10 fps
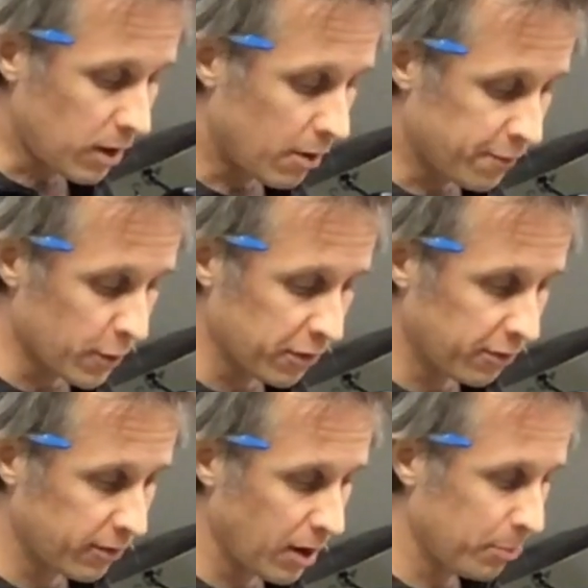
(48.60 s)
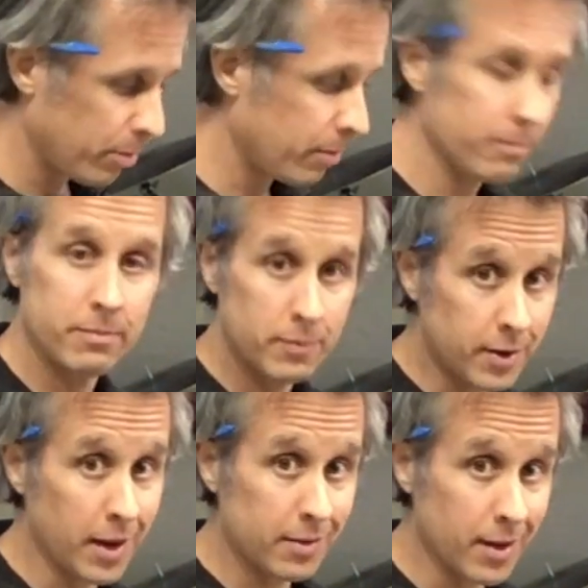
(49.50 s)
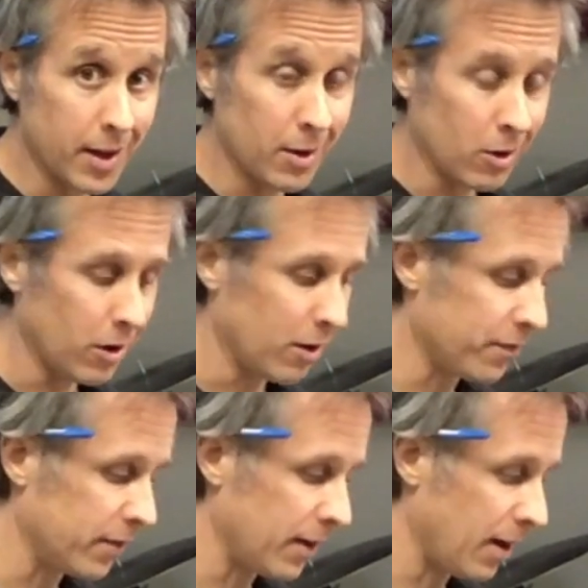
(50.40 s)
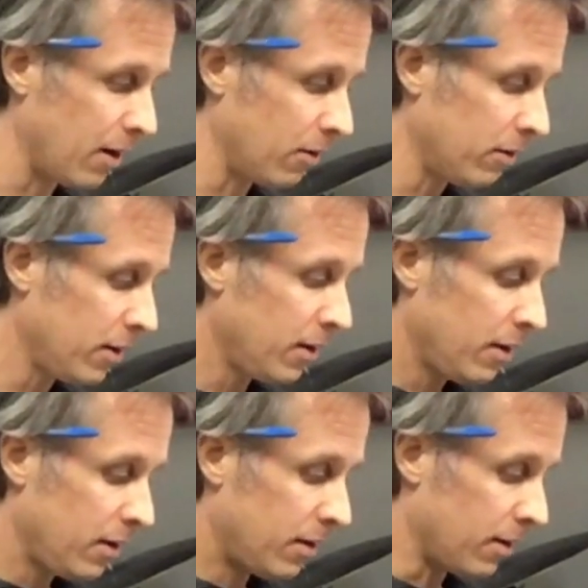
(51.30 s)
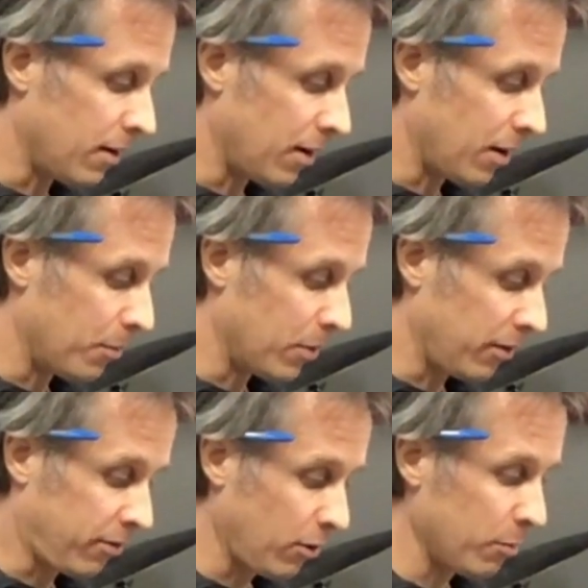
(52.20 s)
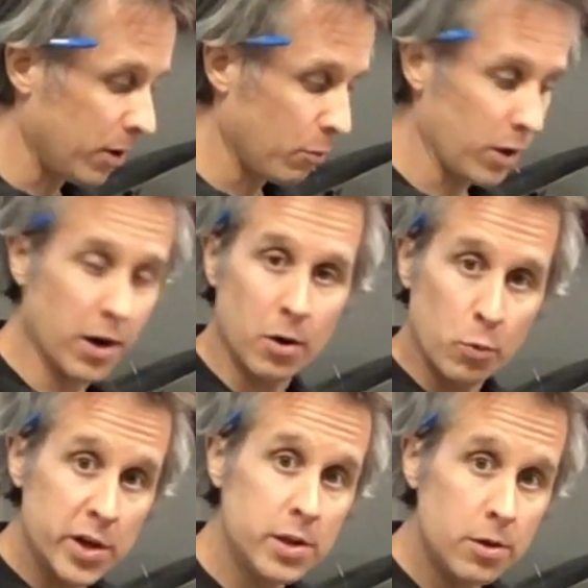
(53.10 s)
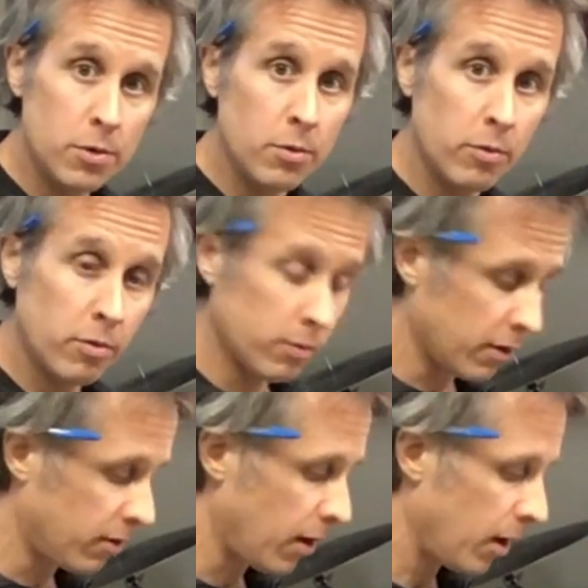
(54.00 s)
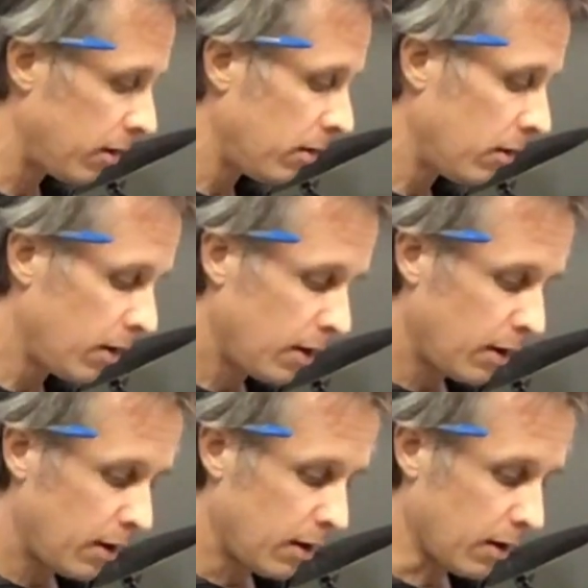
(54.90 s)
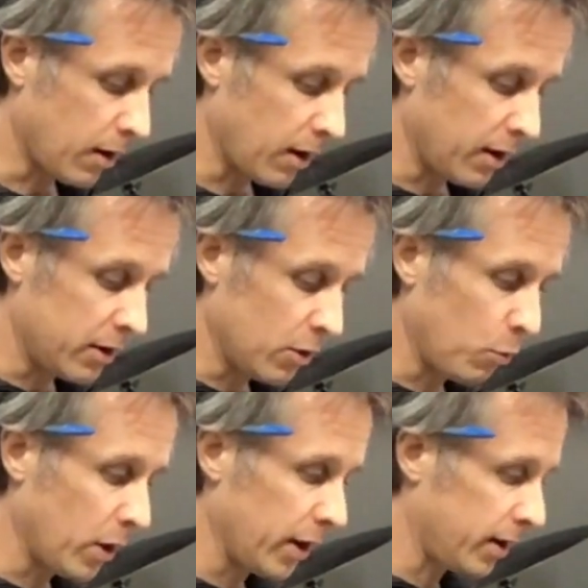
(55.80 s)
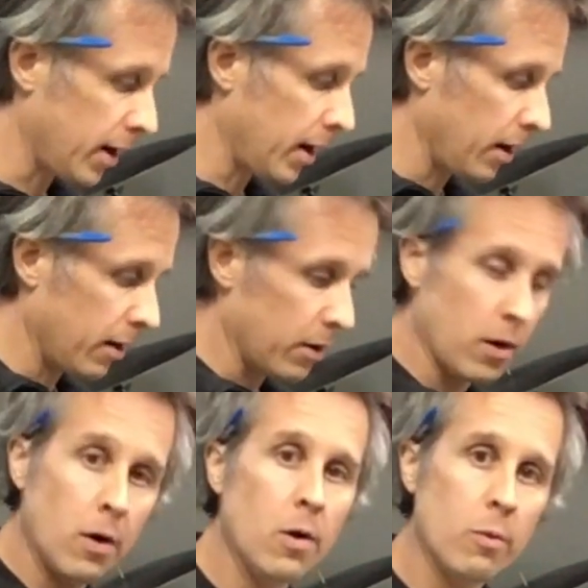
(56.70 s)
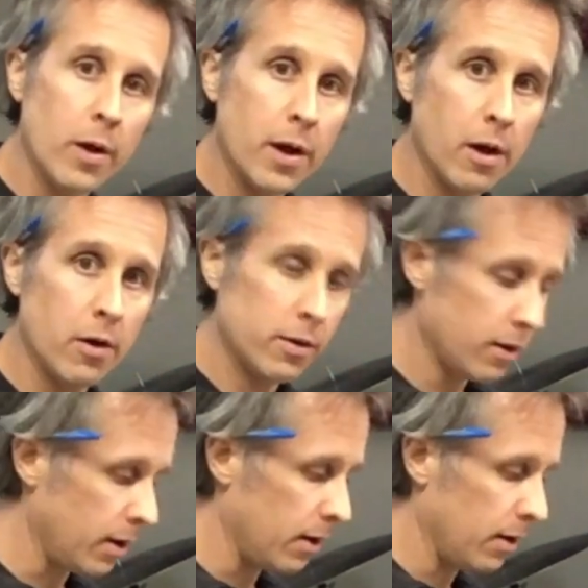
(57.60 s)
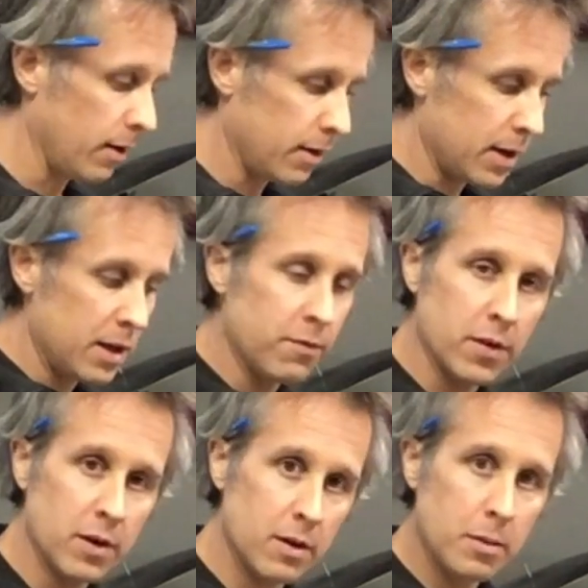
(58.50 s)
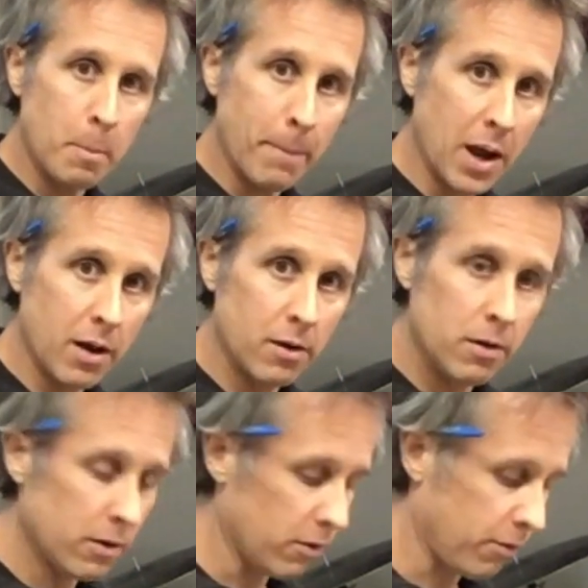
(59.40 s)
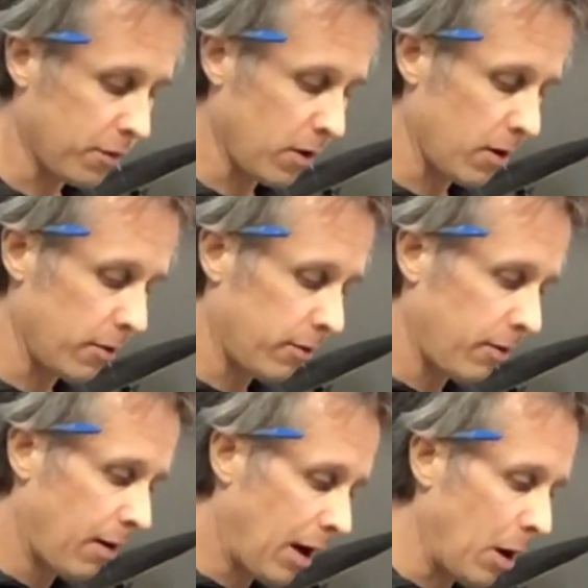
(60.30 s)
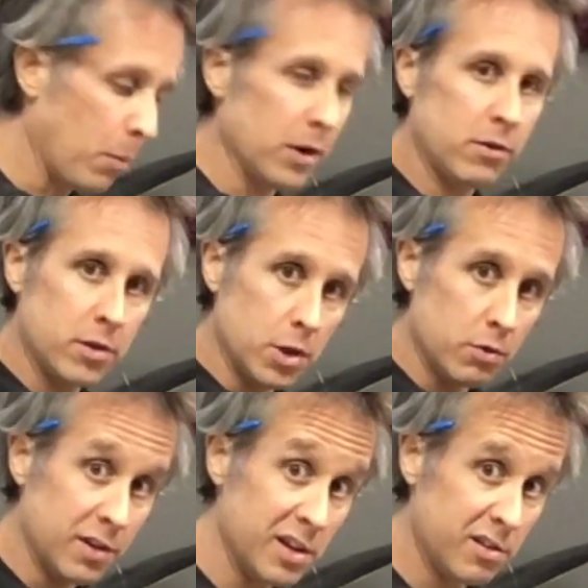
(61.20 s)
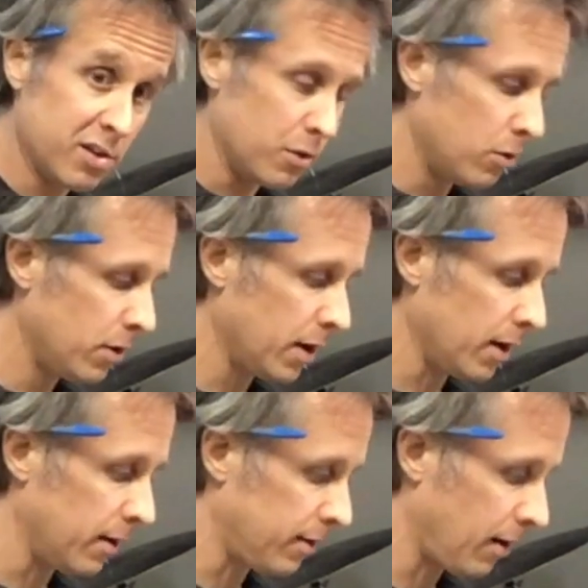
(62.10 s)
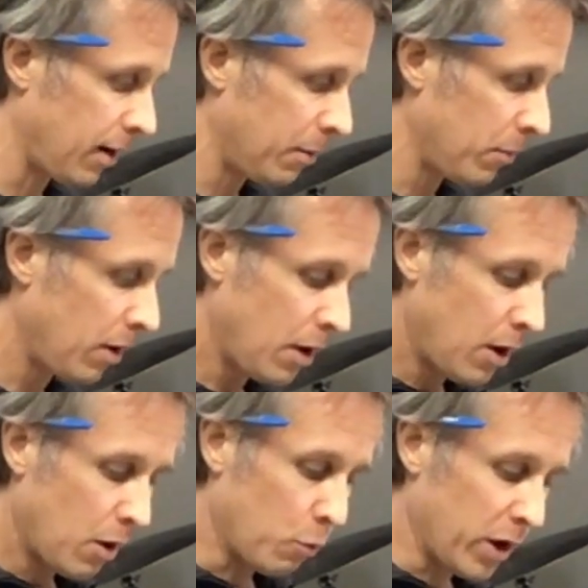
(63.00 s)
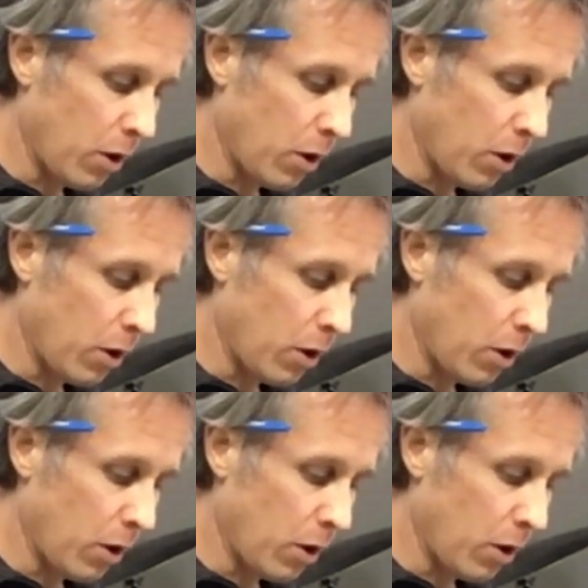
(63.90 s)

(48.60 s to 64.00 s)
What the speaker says: first step, take the head off. Now, assuming we're going to reuse this head, you'll want to kind of go around in an even manner as far as how much you detune at a time. We